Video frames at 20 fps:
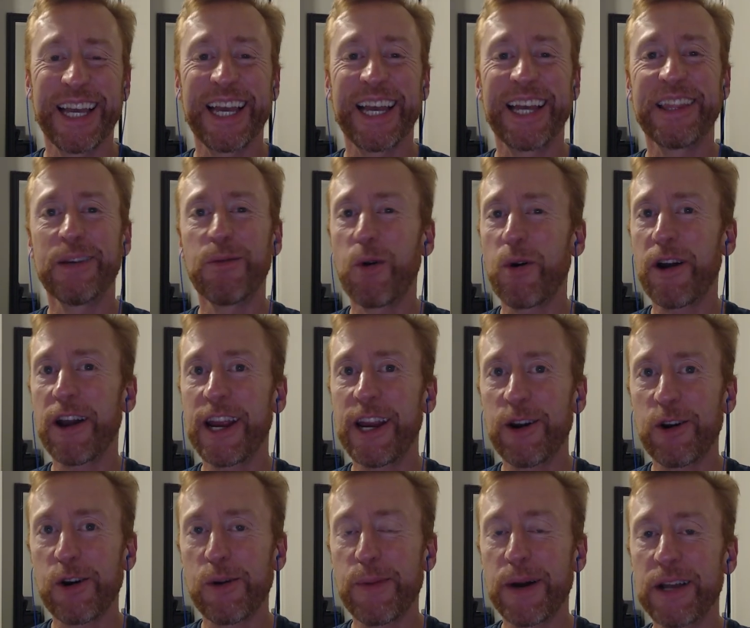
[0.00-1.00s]
And the more I
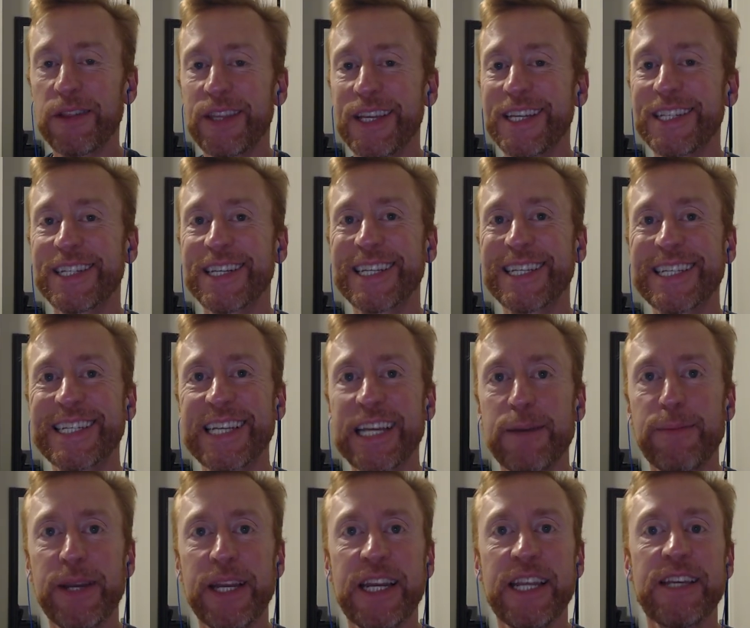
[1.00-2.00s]
hear about these
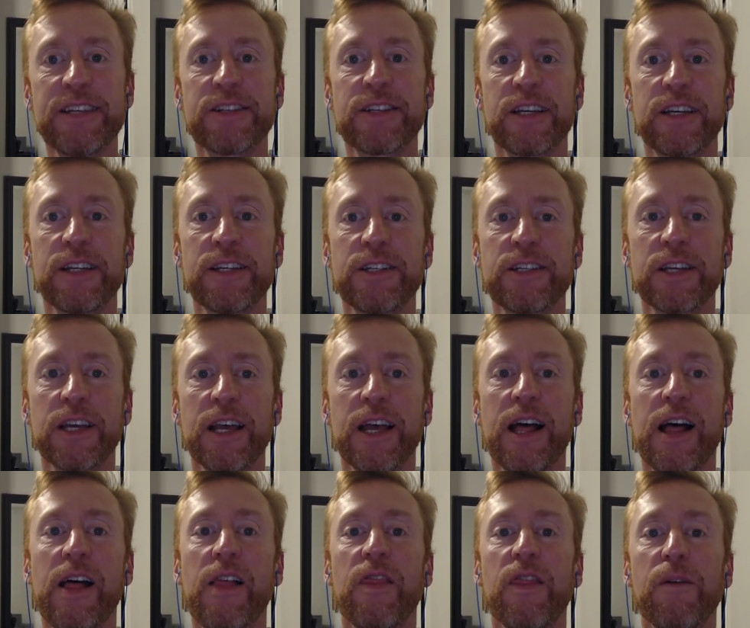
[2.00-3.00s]
CBDCs,
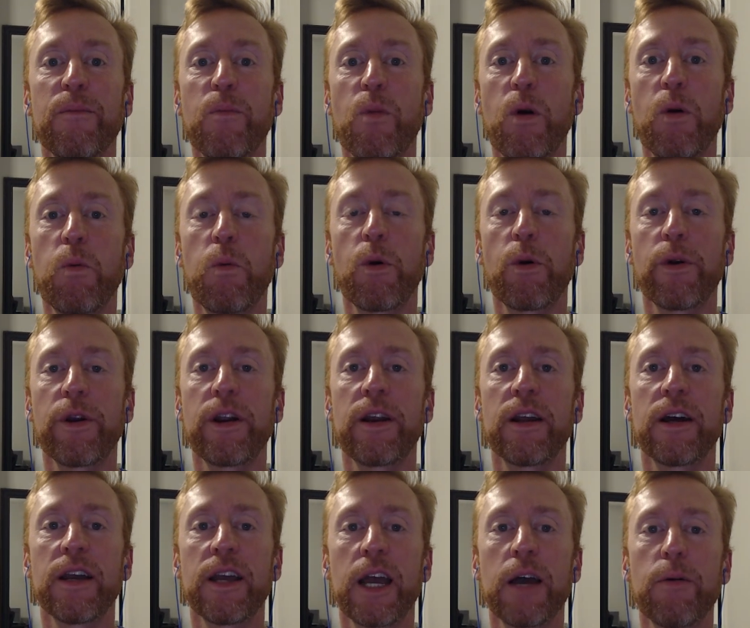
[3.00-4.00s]
the more worried
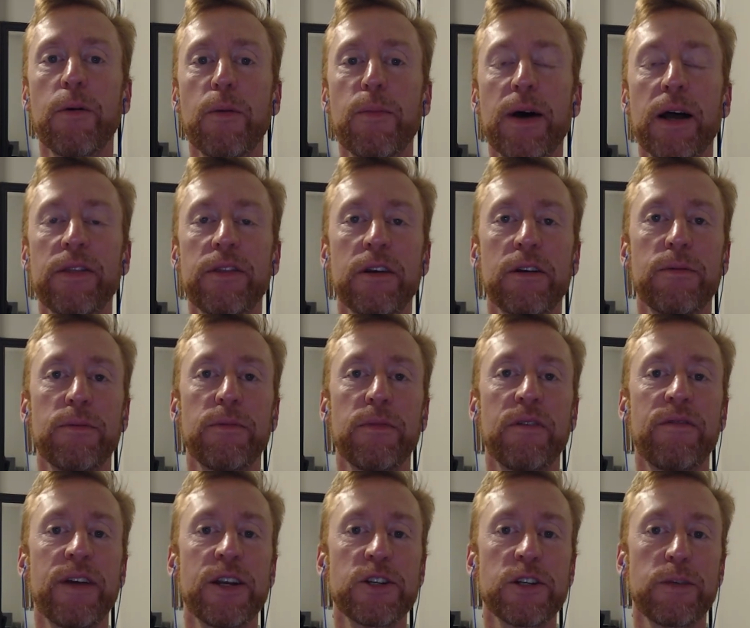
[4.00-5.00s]
I am about them
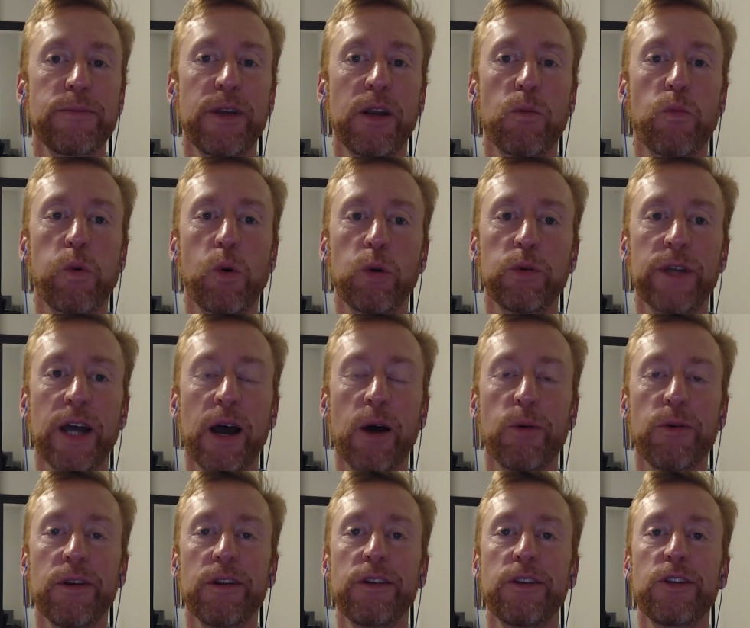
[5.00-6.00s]
eventually being rolled out
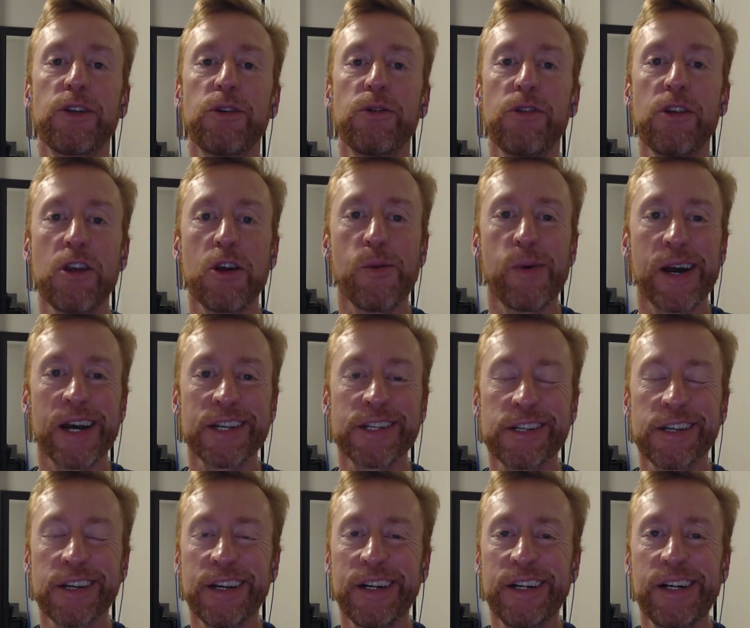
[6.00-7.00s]
to the
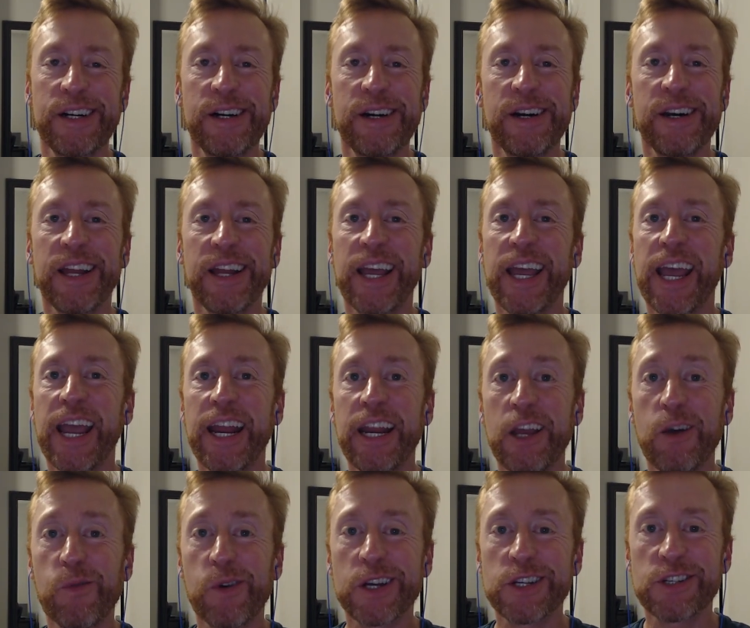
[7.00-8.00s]
US, any
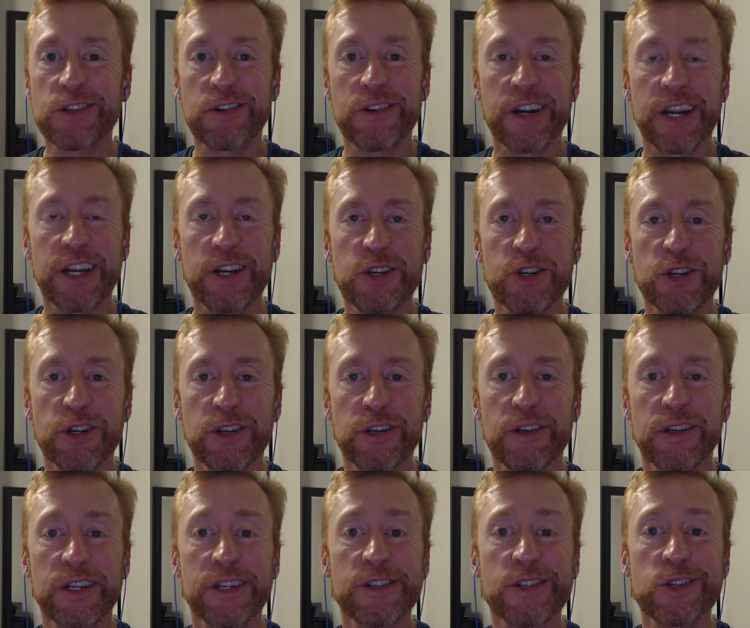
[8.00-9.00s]
Western nation,
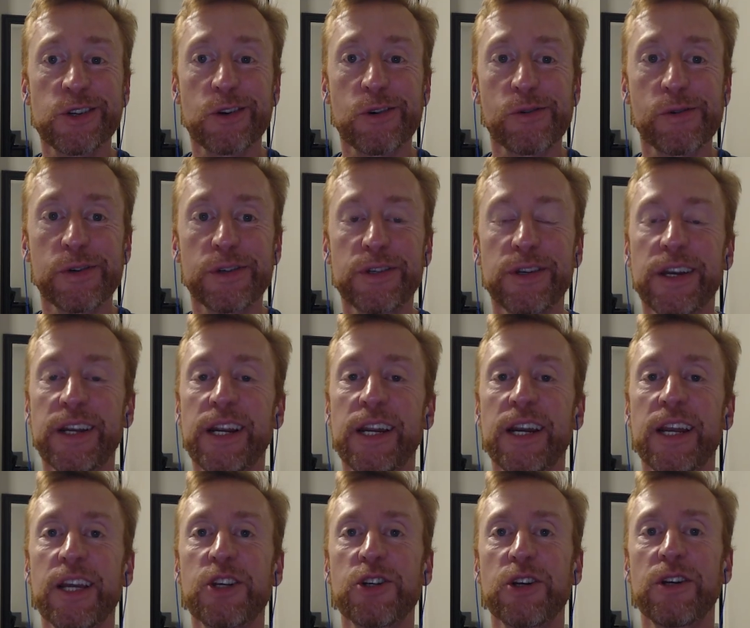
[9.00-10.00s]
and screw it to any
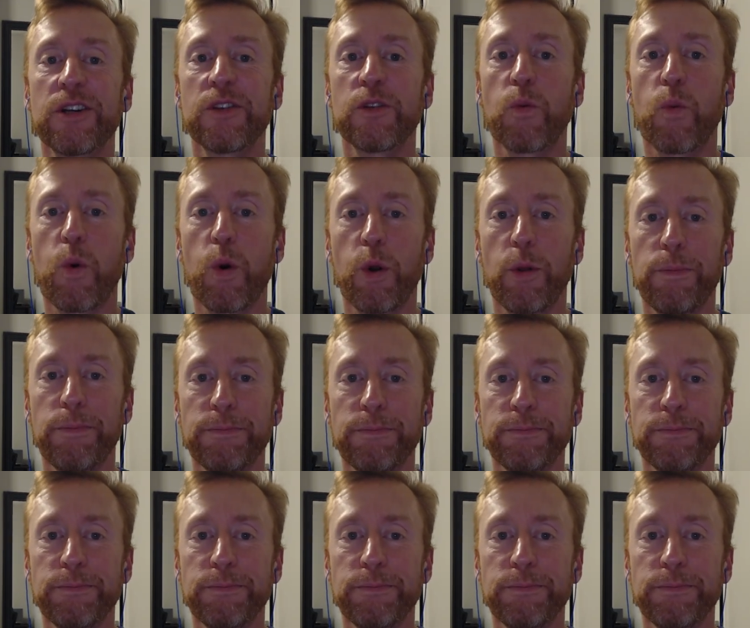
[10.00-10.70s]
nation in the world.